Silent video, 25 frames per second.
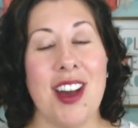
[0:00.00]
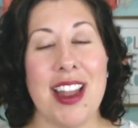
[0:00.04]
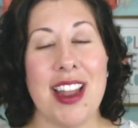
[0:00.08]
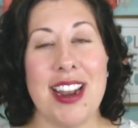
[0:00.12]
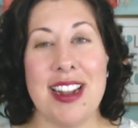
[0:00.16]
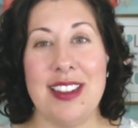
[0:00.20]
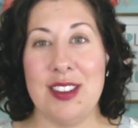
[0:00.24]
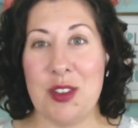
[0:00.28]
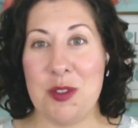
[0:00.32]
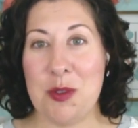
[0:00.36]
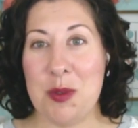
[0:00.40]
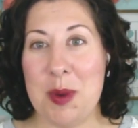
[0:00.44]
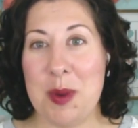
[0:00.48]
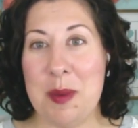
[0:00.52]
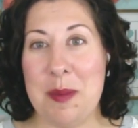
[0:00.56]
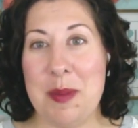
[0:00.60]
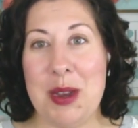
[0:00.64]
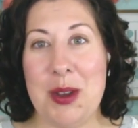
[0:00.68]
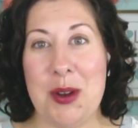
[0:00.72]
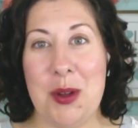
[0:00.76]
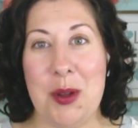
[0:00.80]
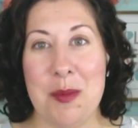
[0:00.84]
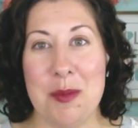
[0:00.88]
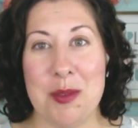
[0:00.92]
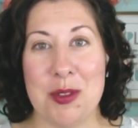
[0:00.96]
God has
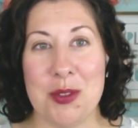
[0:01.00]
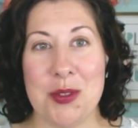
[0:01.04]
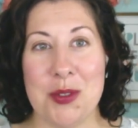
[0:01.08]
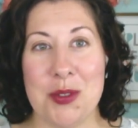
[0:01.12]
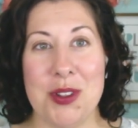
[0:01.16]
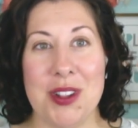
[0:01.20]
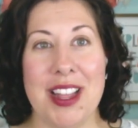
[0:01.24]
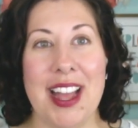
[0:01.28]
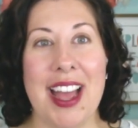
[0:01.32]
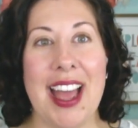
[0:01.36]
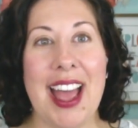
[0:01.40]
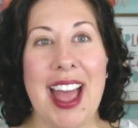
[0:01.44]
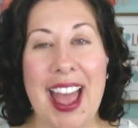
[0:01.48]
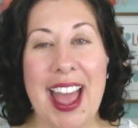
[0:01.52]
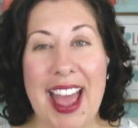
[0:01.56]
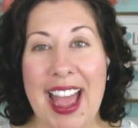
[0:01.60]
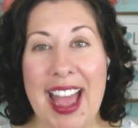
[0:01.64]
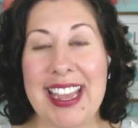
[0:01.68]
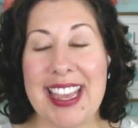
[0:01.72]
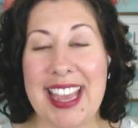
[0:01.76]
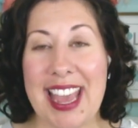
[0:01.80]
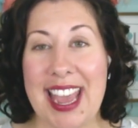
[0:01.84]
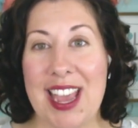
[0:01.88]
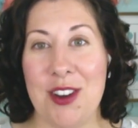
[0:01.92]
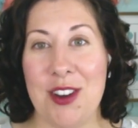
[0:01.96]
equipped me to homeschool.
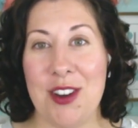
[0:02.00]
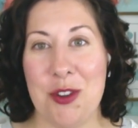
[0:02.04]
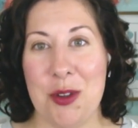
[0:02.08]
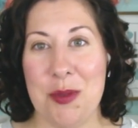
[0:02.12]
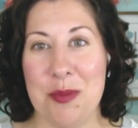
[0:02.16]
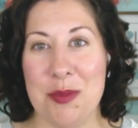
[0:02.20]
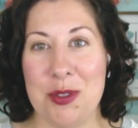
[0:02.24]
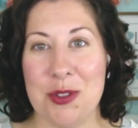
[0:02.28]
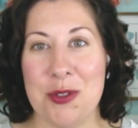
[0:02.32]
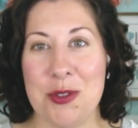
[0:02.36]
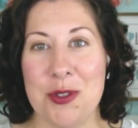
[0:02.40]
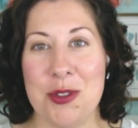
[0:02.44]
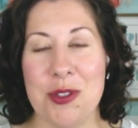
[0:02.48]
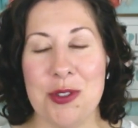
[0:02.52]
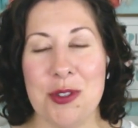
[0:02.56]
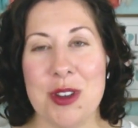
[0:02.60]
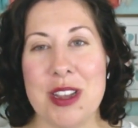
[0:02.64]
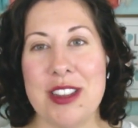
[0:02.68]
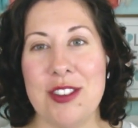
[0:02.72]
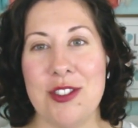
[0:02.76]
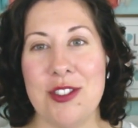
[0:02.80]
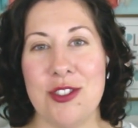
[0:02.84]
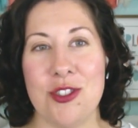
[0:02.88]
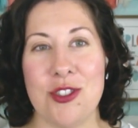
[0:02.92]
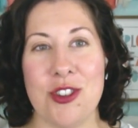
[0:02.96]
I can homeschool
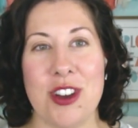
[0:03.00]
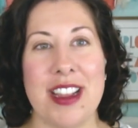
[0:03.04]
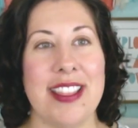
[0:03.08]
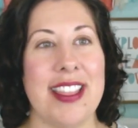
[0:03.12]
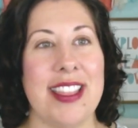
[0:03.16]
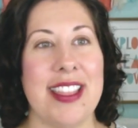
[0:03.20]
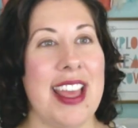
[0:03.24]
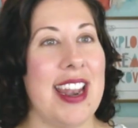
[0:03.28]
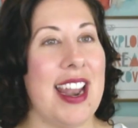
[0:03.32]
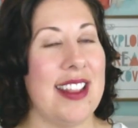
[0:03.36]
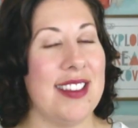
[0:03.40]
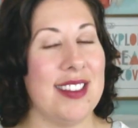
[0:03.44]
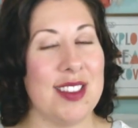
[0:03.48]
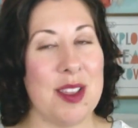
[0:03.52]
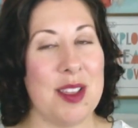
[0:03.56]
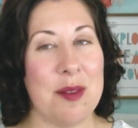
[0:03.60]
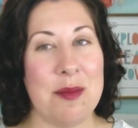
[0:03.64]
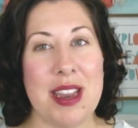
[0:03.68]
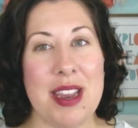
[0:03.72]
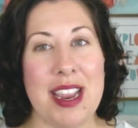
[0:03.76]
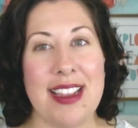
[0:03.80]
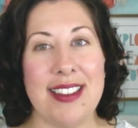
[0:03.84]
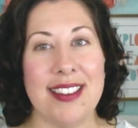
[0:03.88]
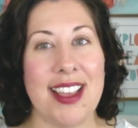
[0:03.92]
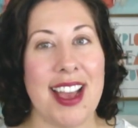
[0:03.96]
through his strength. And on
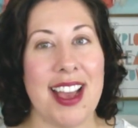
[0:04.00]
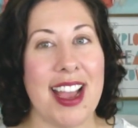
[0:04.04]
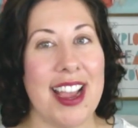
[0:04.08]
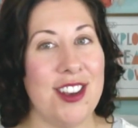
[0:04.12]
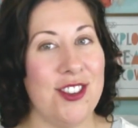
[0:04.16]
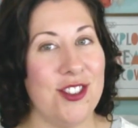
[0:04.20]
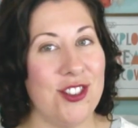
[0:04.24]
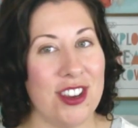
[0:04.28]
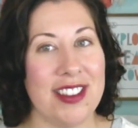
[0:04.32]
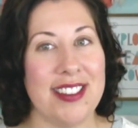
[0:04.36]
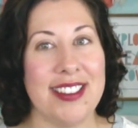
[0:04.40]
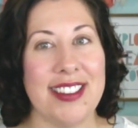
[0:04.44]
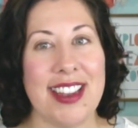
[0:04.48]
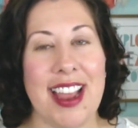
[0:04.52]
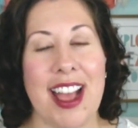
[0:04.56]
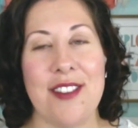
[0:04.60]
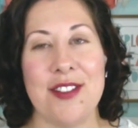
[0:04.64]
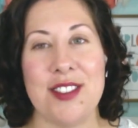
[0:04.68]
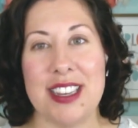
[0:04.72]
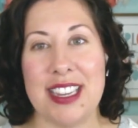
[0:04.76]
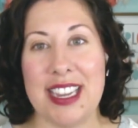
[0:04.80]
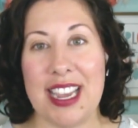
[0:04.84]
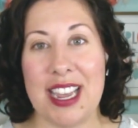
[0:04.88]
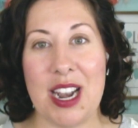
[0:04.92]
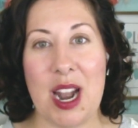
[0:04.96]
Sundays, I just
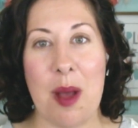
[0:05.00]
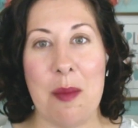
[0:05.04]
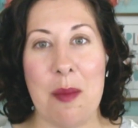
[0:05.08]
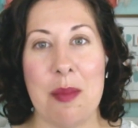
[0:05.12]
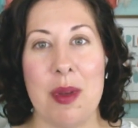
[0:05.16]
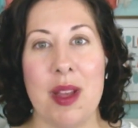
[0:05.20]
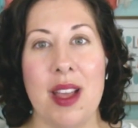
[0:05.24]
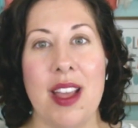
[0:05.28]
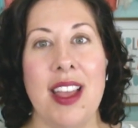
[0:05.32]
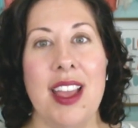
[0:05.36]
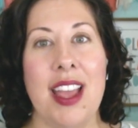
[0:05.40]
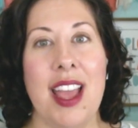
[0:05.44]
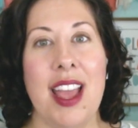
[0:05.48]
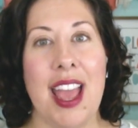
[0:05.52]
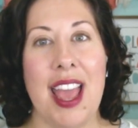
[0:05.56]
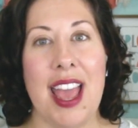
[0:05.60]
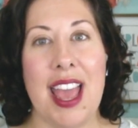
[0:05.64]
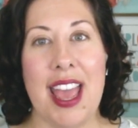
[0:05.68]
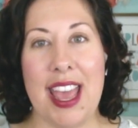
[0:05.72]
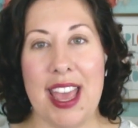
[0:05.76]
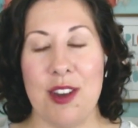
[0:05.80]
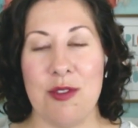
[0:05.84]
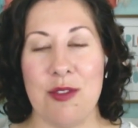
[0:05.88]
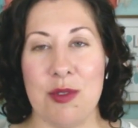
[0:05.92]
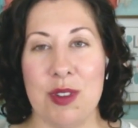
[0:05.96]
have to get up
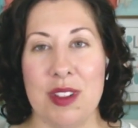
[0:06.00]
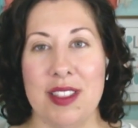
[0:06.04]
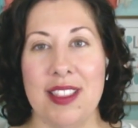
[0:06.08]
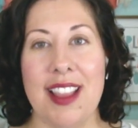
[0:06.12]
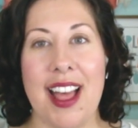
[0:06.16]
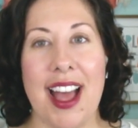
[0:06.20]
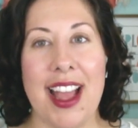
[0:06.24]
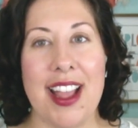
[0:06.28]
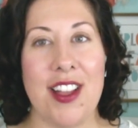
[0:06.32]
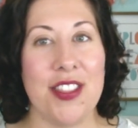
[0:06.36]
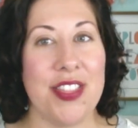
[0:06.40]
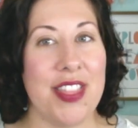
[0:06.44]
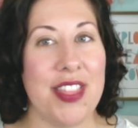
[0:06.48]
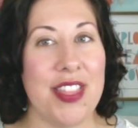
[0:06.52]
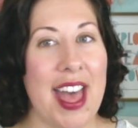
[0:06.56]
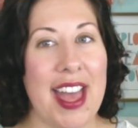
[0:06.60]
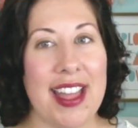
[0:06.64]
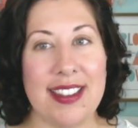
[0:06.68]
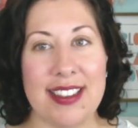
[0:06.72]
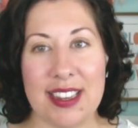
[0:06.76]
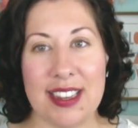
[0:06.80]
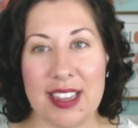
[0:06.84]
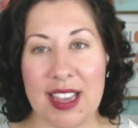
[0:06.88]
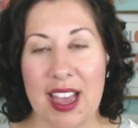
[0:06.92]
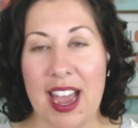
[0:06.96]
and rely on
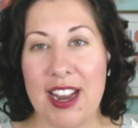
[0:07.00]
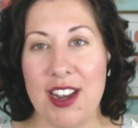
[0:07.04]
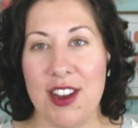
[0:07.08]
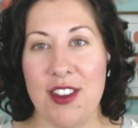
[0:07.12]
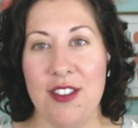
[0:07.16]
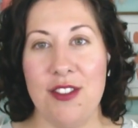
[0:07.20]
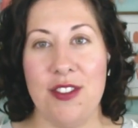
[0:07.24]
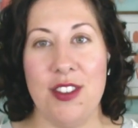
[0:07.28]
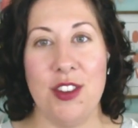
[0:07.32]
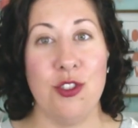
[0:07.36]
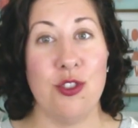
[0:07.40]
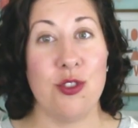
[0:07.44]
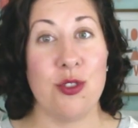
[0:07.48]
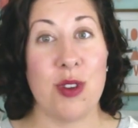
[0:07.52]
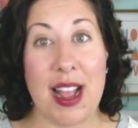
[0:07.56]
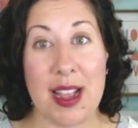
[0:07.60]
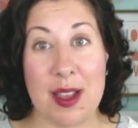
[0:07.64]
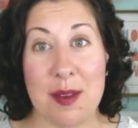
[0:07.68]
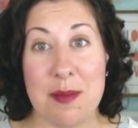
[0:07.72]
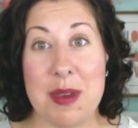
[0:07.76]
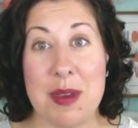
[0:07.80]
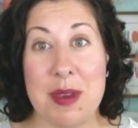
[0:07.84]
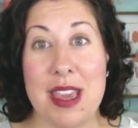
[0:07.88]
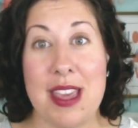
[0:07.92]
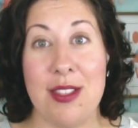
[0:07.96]
that to kind of
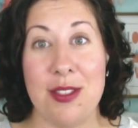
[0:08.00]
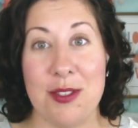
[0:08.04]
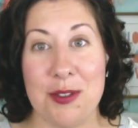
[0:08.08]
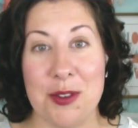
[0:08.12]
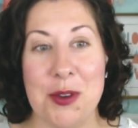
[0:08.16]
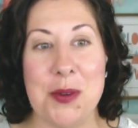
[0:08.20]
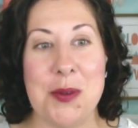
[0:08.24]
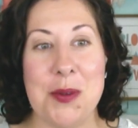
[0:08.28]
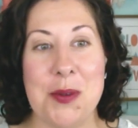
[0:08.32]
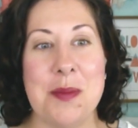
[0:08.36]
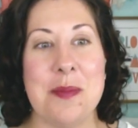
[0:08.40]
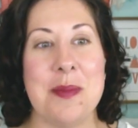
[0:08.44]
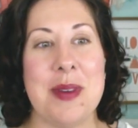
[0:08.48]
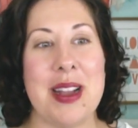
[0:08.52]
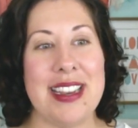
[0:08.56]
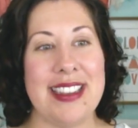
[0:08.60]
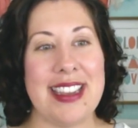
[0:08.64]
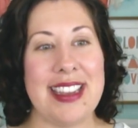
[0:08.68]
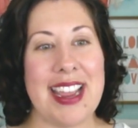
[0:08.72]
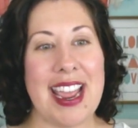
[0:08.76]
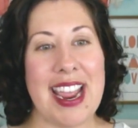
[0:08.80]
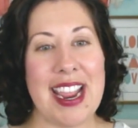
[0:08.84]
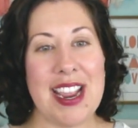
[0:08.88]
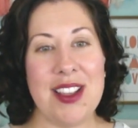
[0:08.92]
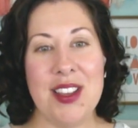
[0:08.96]
drag me through
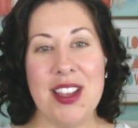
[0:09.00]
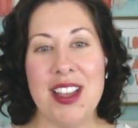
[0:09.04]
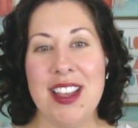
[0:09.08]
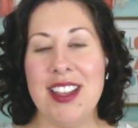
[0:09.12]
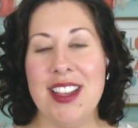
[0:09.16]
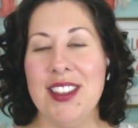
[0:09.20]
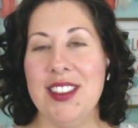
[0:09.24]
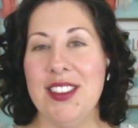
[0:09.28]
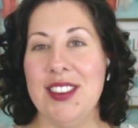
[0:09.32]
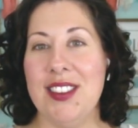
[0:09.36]
my day.